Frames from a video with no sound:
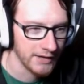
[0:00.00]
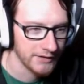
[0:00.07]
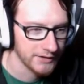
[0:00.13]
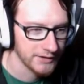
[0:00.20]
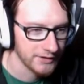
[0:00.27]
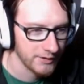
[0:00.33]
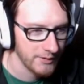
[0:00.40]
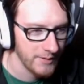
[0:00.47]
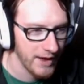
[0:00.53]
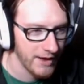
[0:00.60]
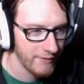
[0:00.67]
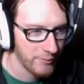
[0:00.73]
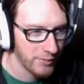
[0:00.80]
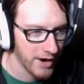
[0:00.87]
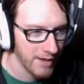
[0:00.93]
So we may
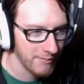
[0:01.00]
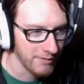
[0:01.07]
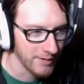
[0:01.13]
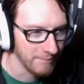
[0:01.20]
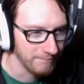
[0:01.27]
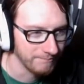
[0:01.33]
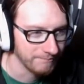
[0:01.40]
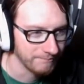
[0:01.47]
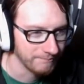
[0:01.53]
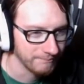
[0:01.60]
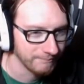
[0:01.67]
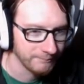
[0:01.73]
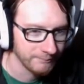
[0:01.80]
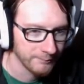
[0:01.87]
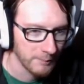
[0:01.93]
have a problem.
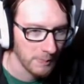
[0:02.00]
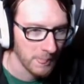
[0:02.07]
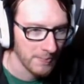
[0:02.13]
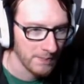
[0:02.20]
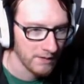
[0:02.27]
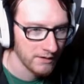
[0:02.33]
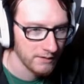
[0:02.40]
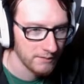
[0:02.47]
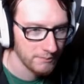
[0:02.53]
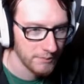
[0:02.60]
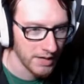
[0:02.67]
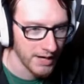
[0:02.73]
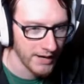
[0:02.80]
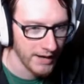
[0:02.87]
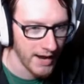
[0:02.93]

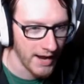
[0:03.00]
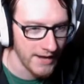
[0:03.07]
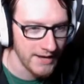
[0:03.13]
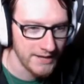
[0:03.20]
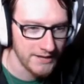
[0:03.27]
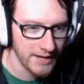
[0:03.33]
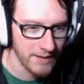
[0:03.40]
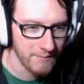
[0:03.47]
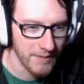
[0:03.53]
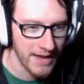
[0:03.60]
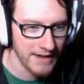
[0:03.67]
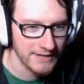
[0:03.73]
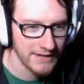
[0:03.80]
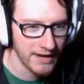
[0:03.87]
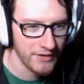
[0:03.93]
But I need to get
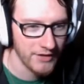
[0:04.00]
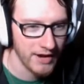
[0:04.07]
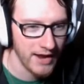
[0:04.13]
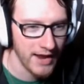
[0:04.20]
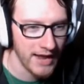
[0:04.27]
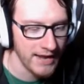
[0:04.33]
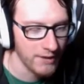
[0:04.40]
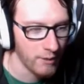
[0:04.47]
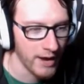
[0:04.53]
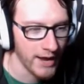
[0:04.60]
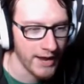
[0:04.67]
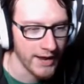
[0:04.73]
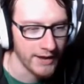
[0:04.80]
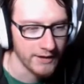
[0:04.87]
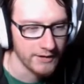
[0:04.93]
back down there
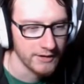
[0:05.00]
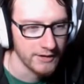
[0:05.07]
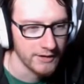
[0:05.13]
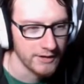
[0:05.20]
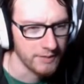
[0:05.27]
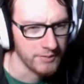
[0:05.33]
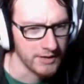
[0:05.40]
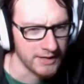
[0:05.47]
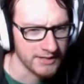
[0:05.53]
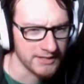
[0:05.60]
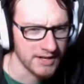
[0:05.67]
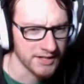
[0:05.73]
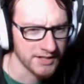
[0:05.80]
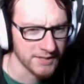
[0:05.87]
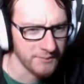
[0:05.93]
anyway, because
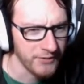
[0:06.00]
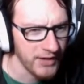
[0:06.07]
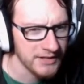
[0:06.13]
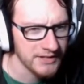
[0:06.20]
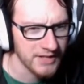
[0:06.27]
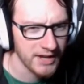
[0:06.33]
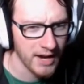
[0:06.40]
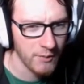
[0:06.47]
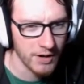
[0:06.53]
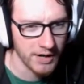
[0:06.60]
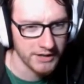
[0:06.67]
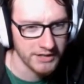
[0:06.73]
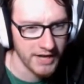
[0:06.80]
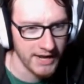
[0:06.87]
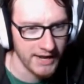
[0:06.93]
there's some things that I
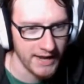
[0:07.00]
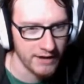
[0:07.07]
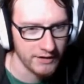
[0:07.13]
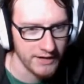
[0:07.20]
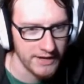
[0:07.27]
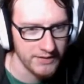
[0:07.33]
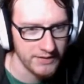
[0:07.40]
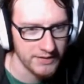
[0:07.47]
want to check out in